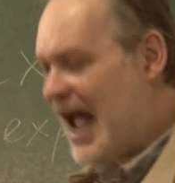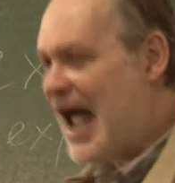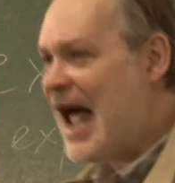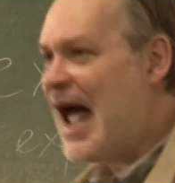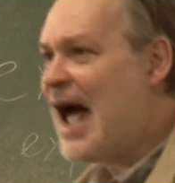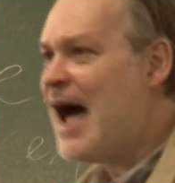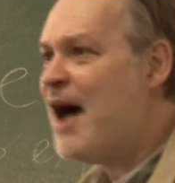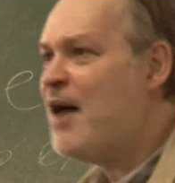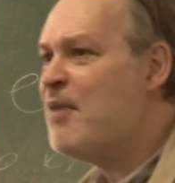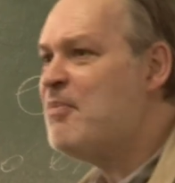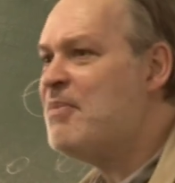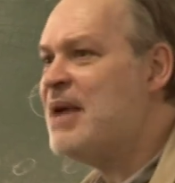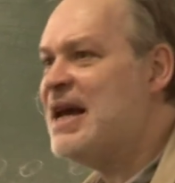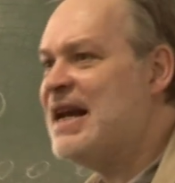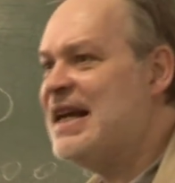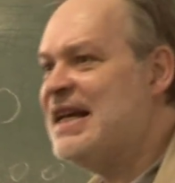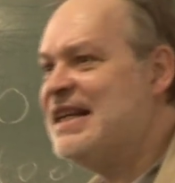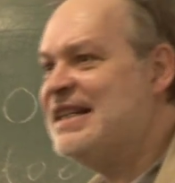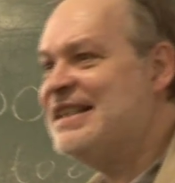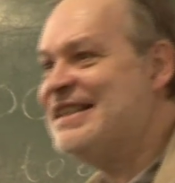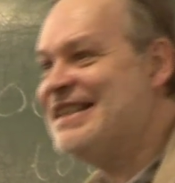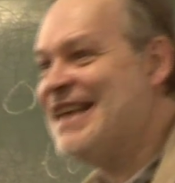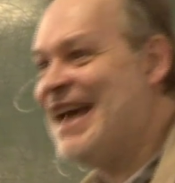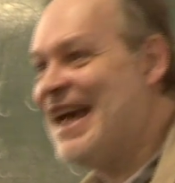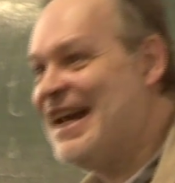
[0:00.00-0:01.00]
how
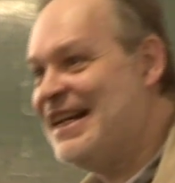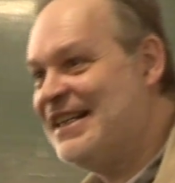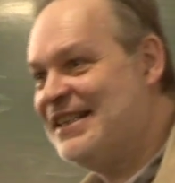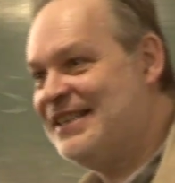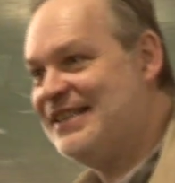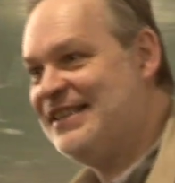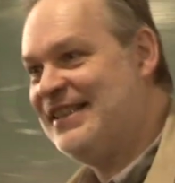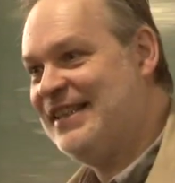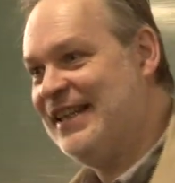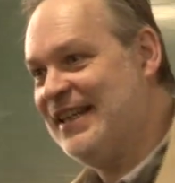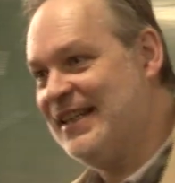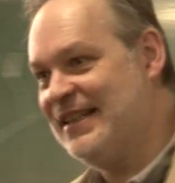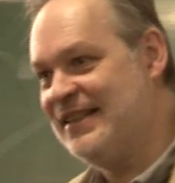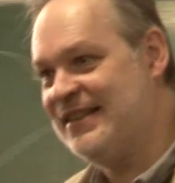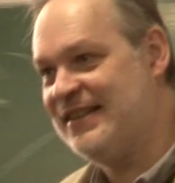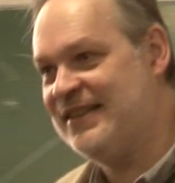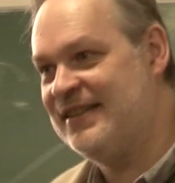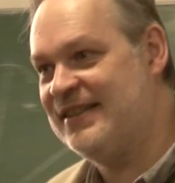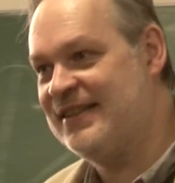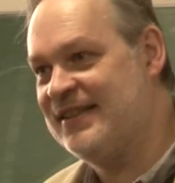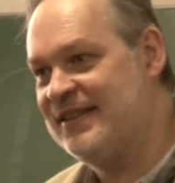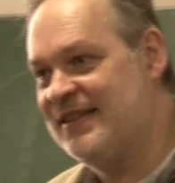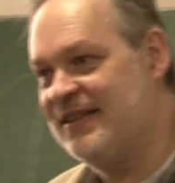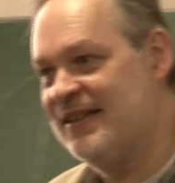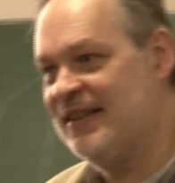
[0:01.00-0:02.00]
many
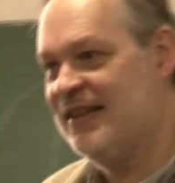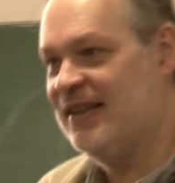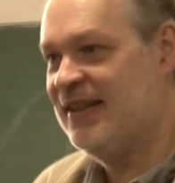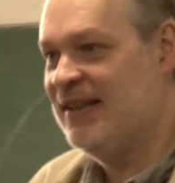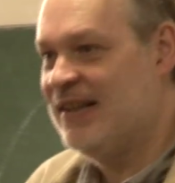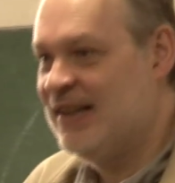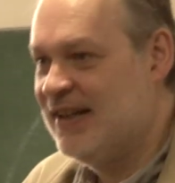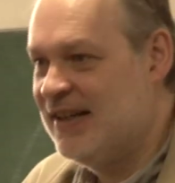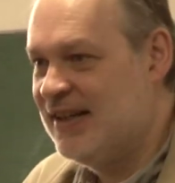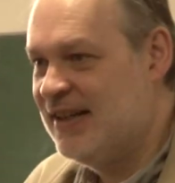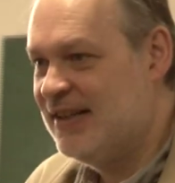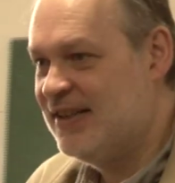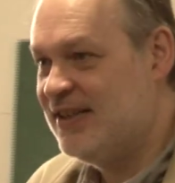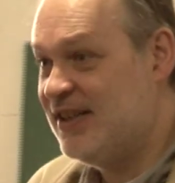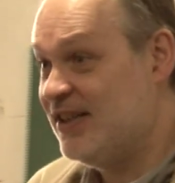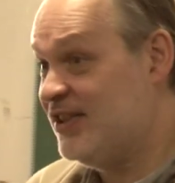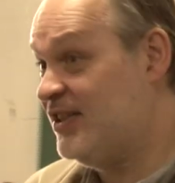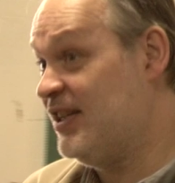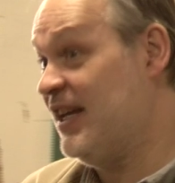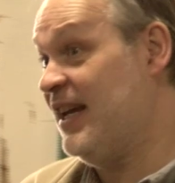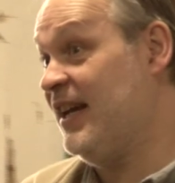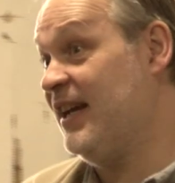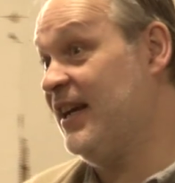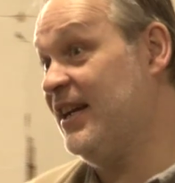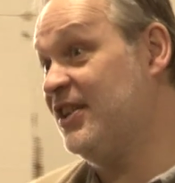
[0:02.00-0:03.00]
tenses
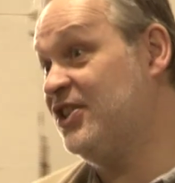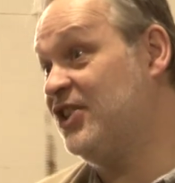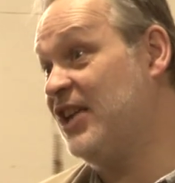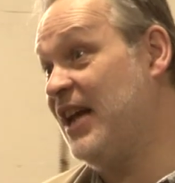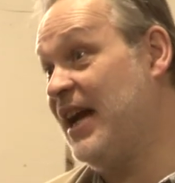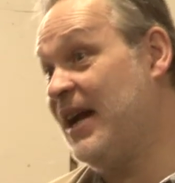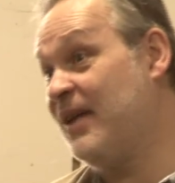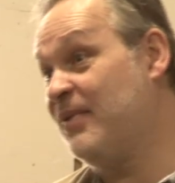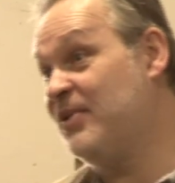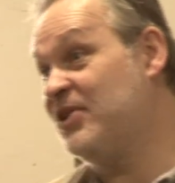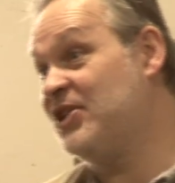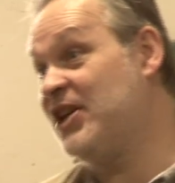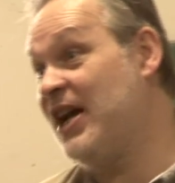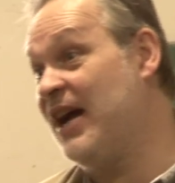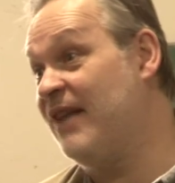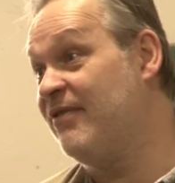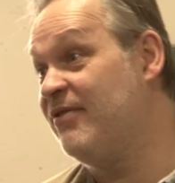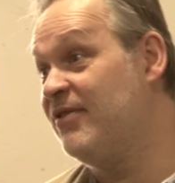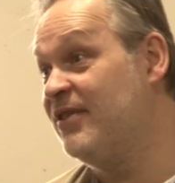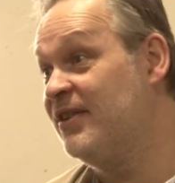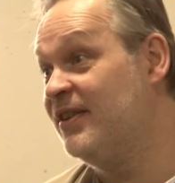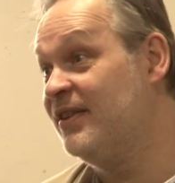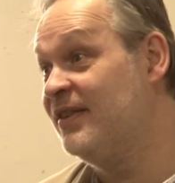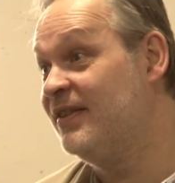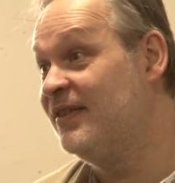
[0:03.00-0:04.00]
does the English language
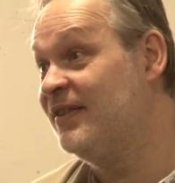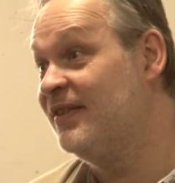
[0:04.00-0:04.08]
have?